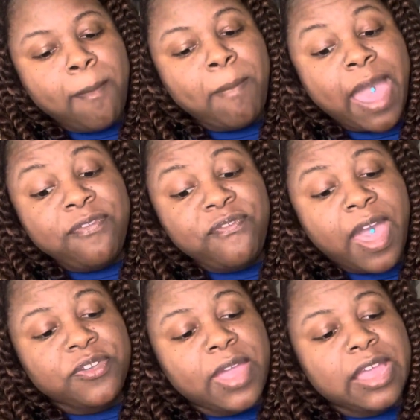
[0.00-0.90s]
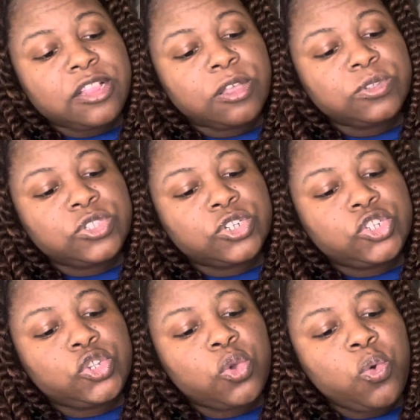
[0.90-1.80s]
My father had close to
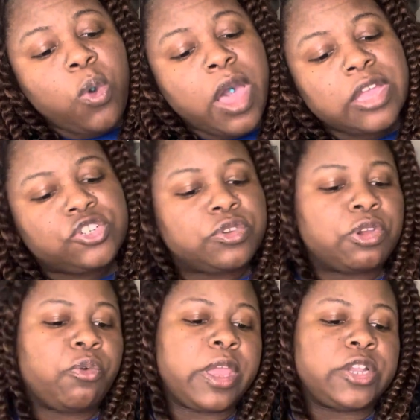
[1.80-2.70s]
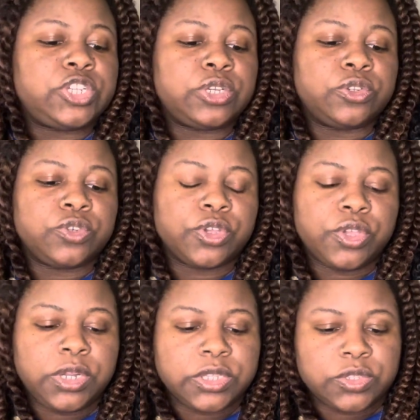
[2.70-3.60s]
200 grandchildren,
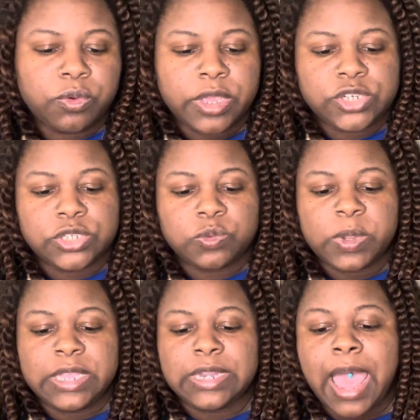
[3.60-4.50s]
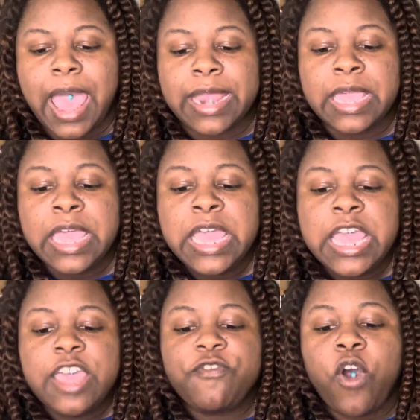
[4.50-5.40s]
goodness gracious, when he died.
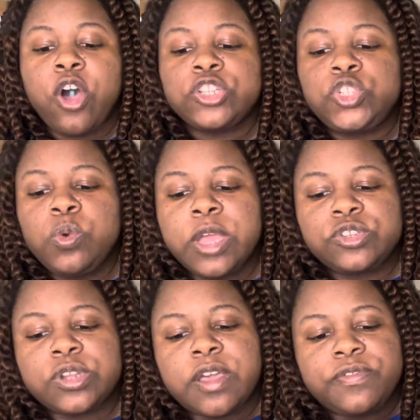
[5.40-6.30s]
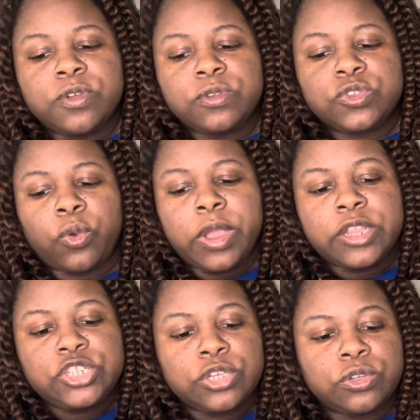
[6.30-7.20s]
If all 200 of those
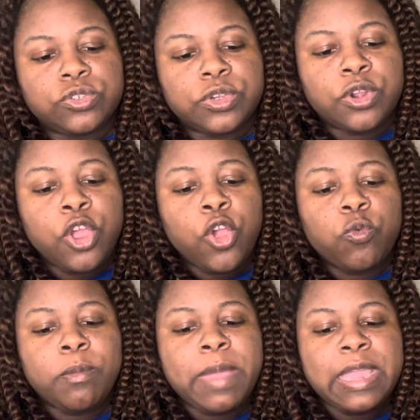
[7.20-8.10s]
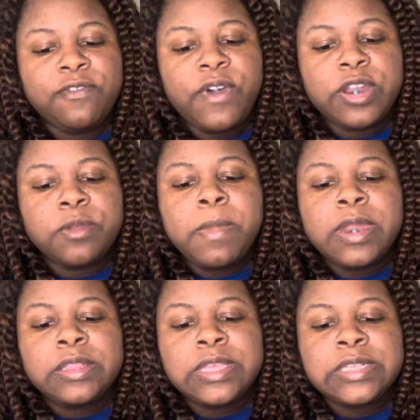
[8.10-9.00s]
grandchildren remained
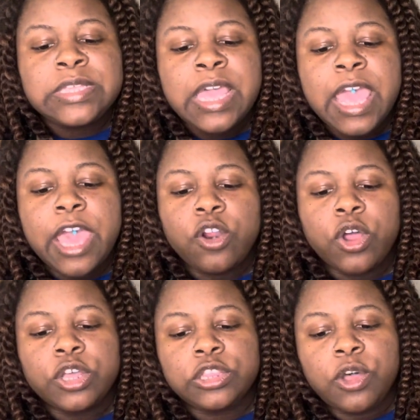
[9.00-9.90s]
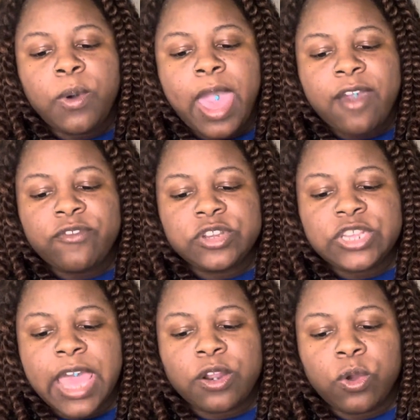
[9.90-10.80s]
fundamentalists and on a low average
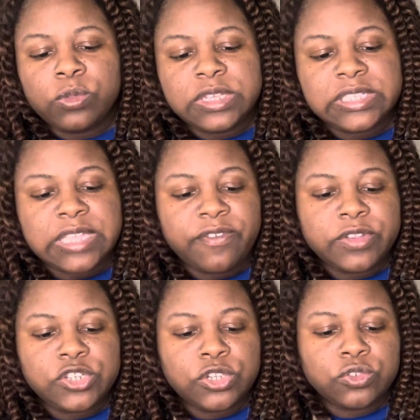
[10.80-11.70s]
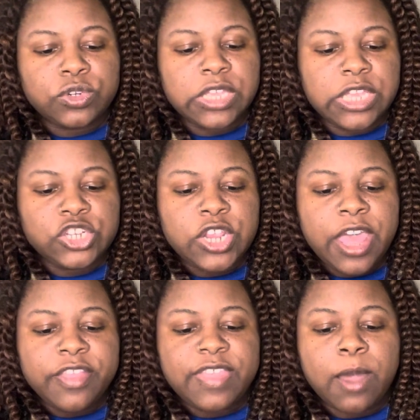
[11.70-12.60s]
had only 7 children each,
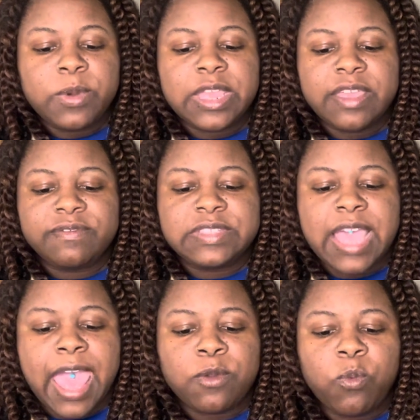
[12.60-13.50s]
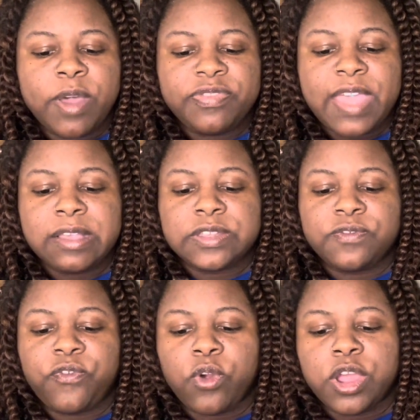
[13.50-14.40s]
that would give Dad
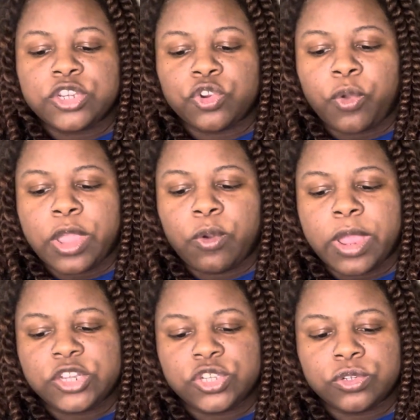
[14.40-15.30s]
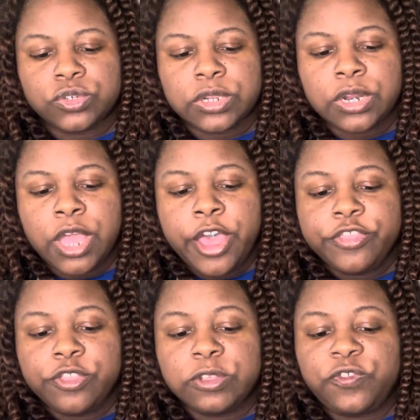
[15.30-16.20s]
1,400 great-grandchildren.
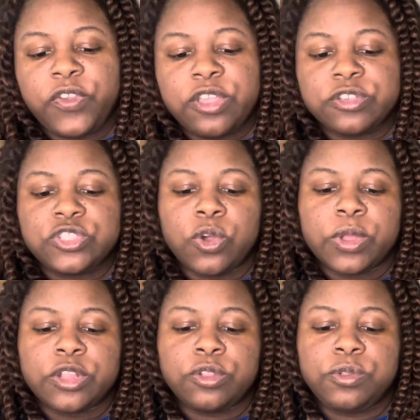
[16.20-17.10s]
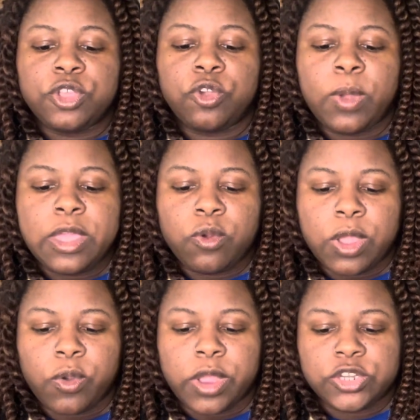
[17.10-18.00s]
Those figures don't include the
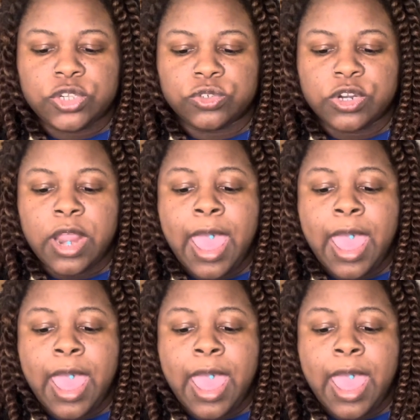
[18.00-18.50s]
great-great-grandchildren.